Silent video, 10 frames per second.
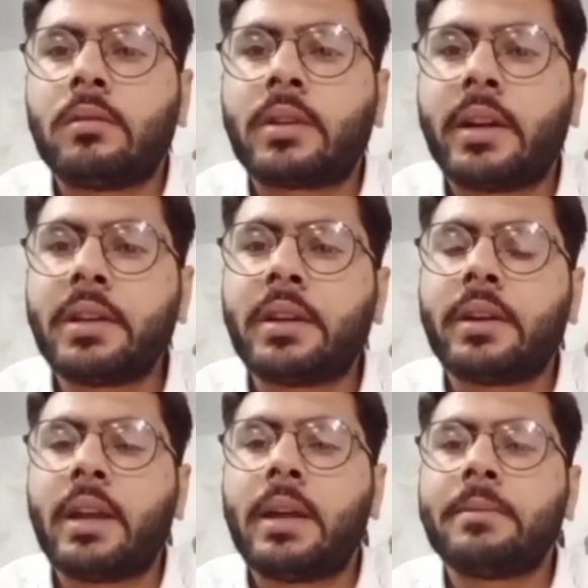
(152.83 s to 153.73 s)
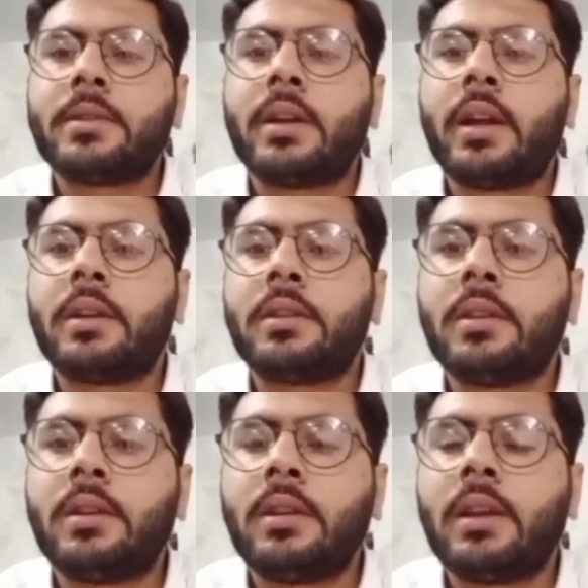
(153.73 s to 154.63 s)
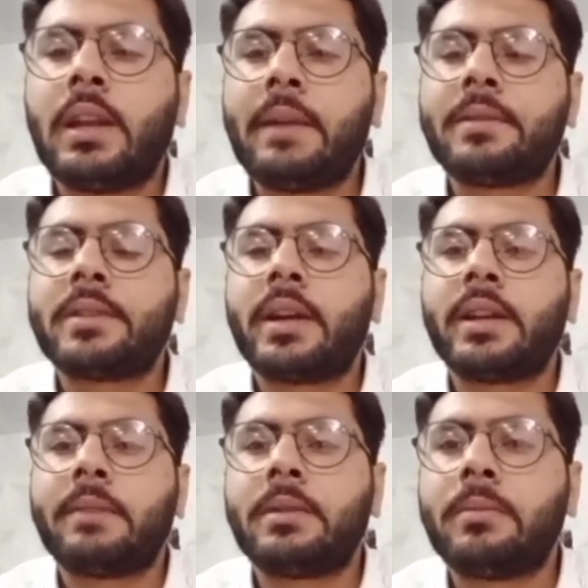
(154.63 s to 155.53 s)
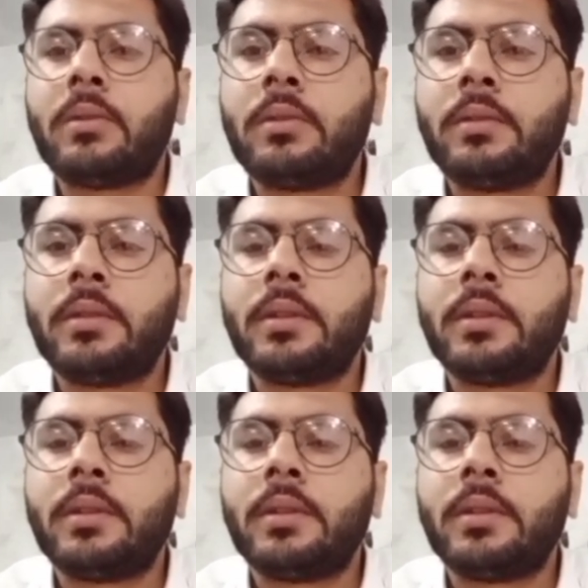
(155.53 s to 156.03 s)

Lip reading: character names at the left side of the board,